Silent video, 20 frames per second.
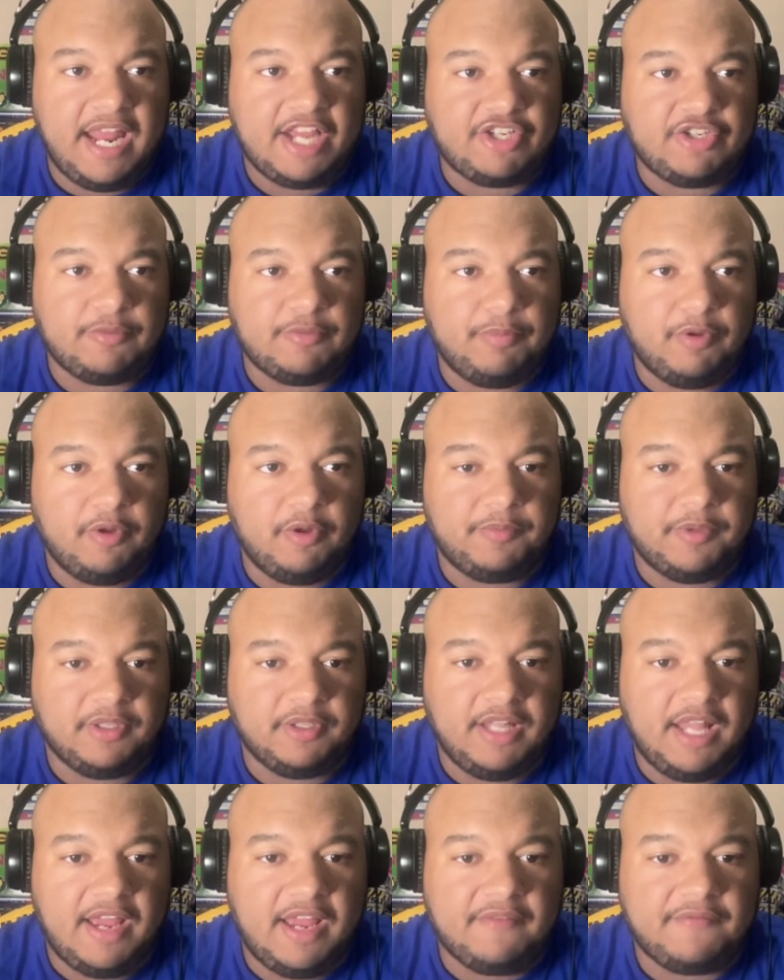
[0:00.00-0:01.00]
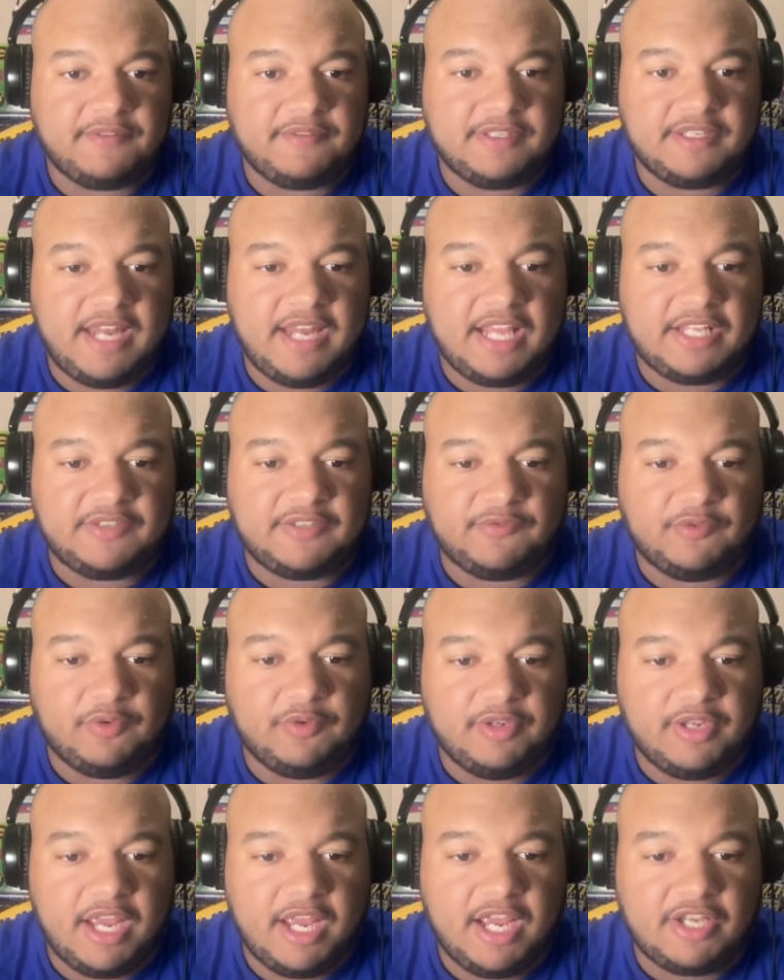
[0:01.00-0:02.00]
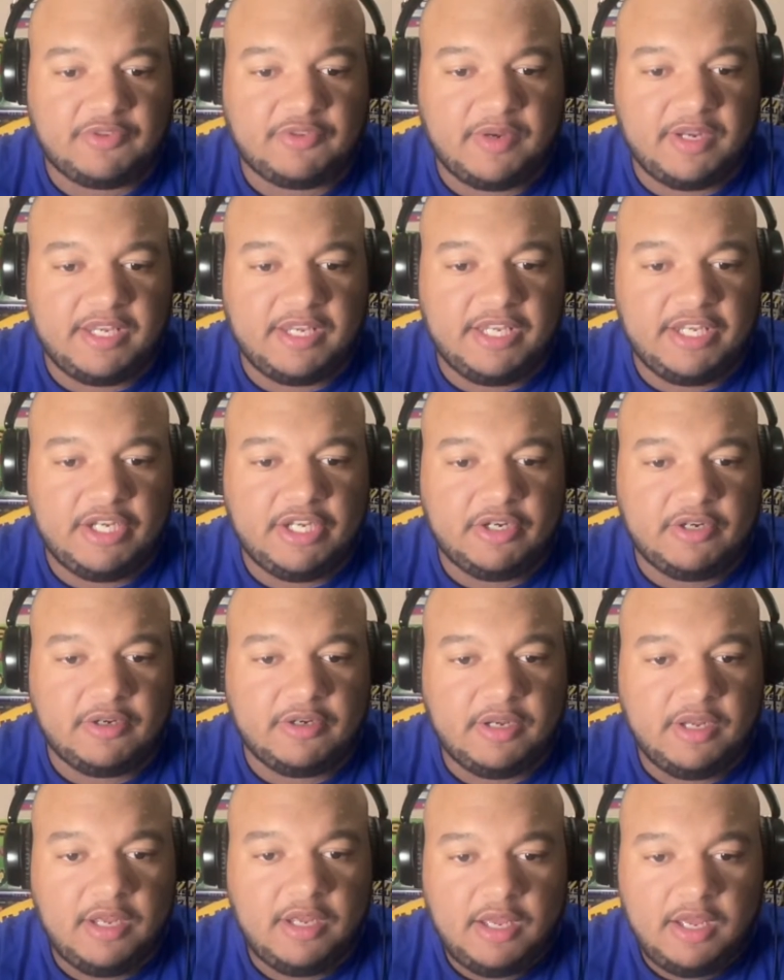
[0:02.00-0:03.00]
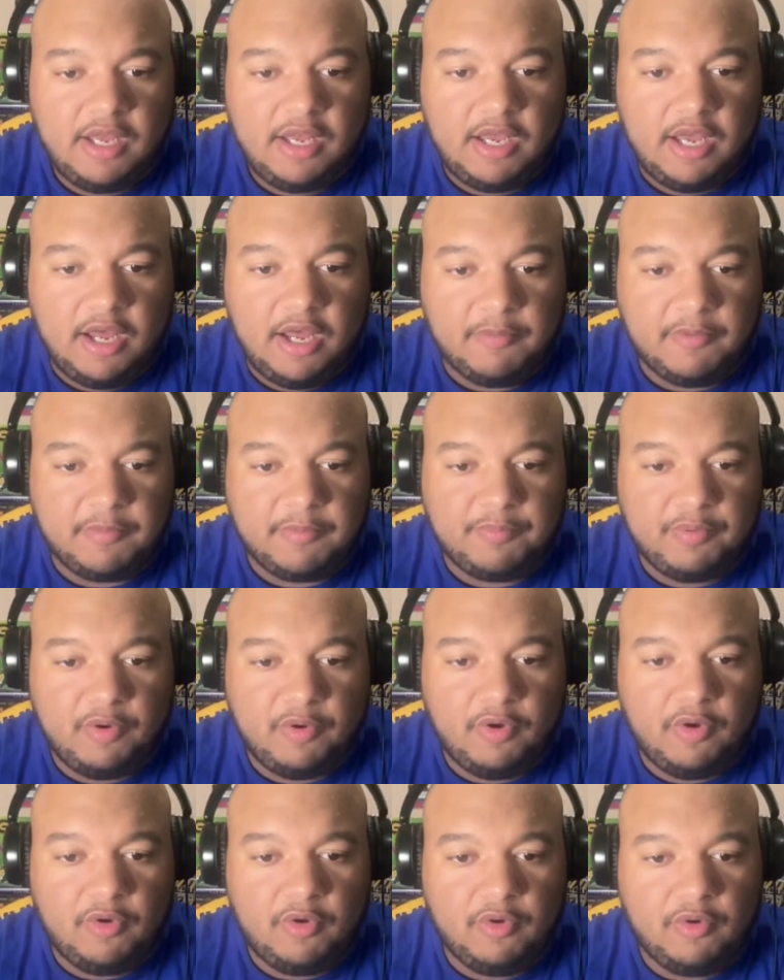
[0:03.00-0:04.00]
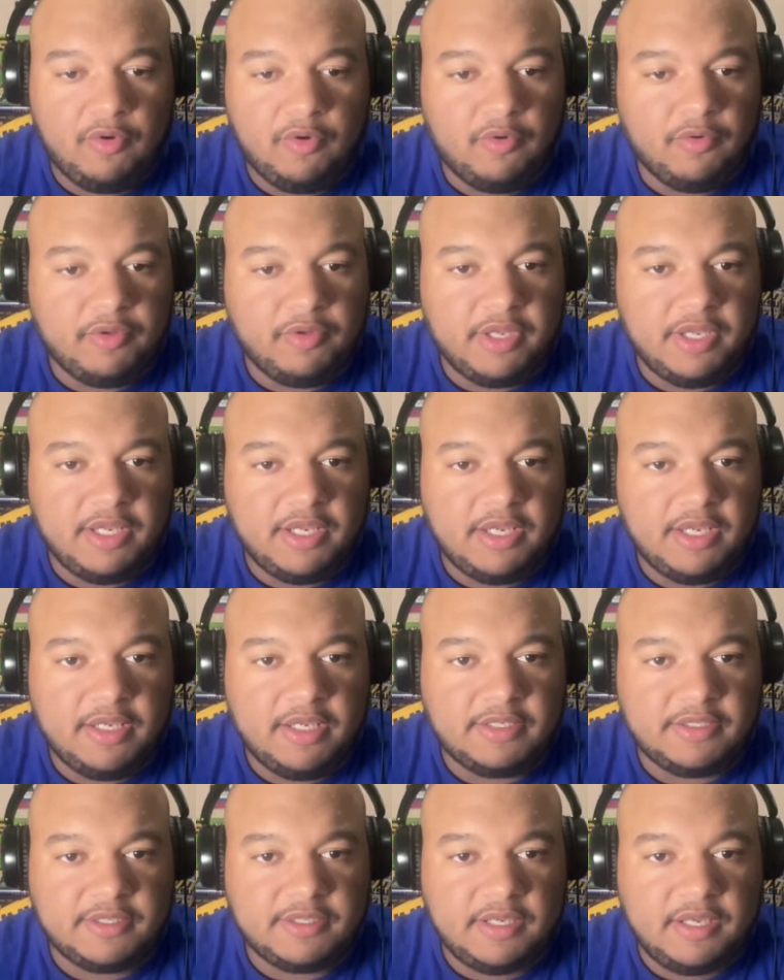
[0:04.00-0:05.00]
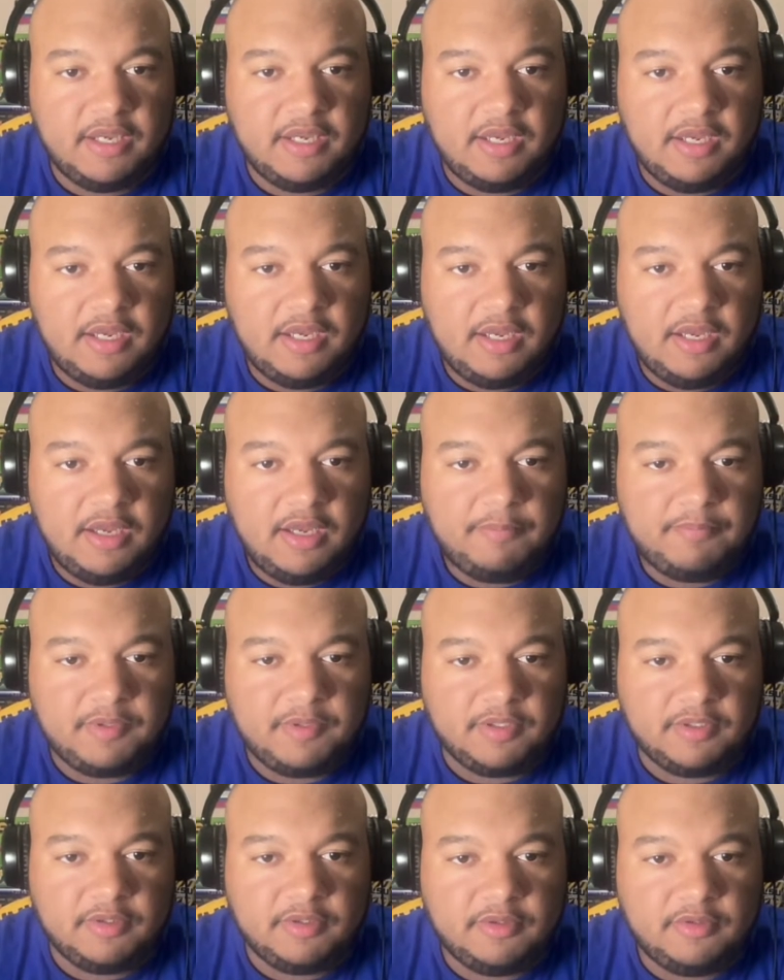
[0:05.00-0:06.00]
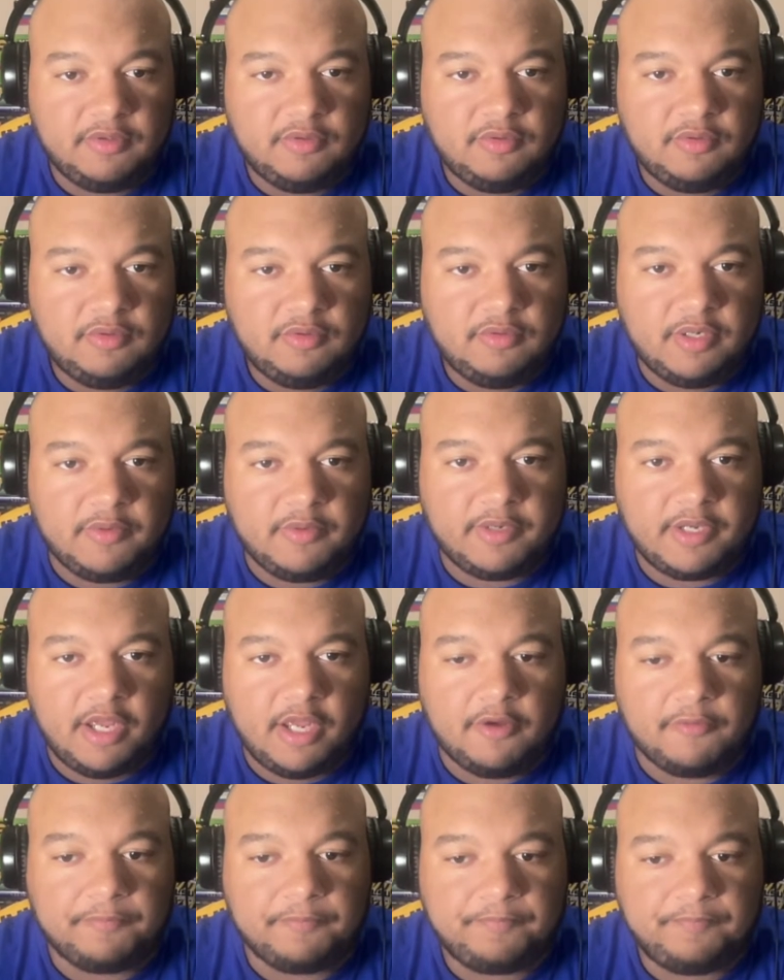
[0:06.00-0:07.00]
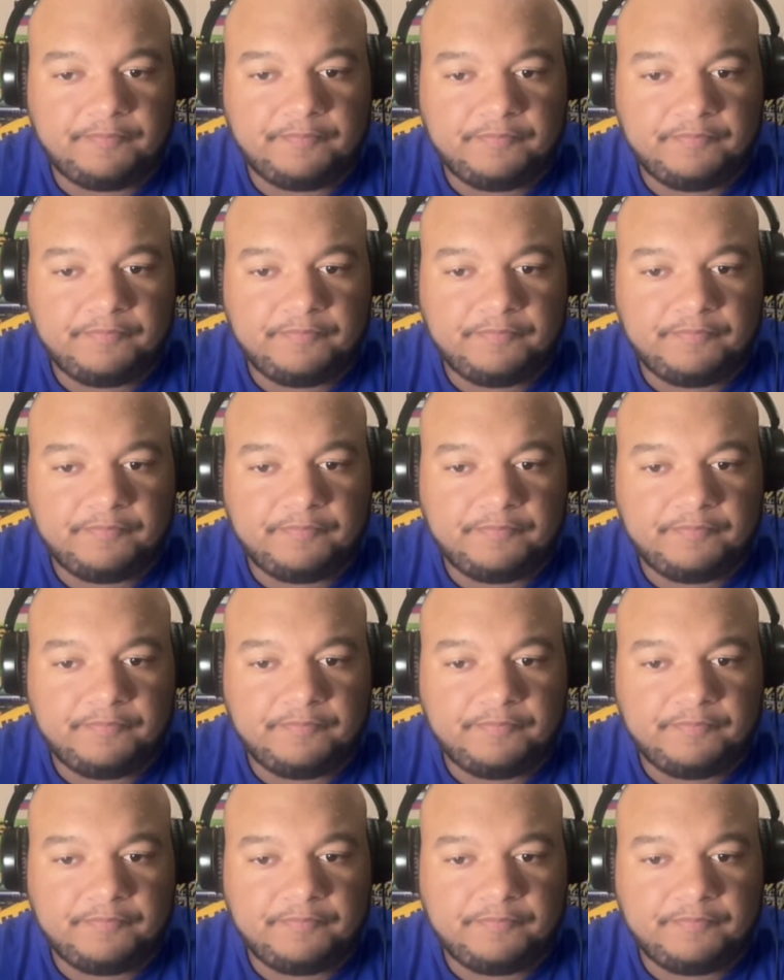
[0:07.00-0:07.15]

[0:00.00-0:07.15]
I actually pull up the live stats for you guys right here. Let me pull this up. Here we go.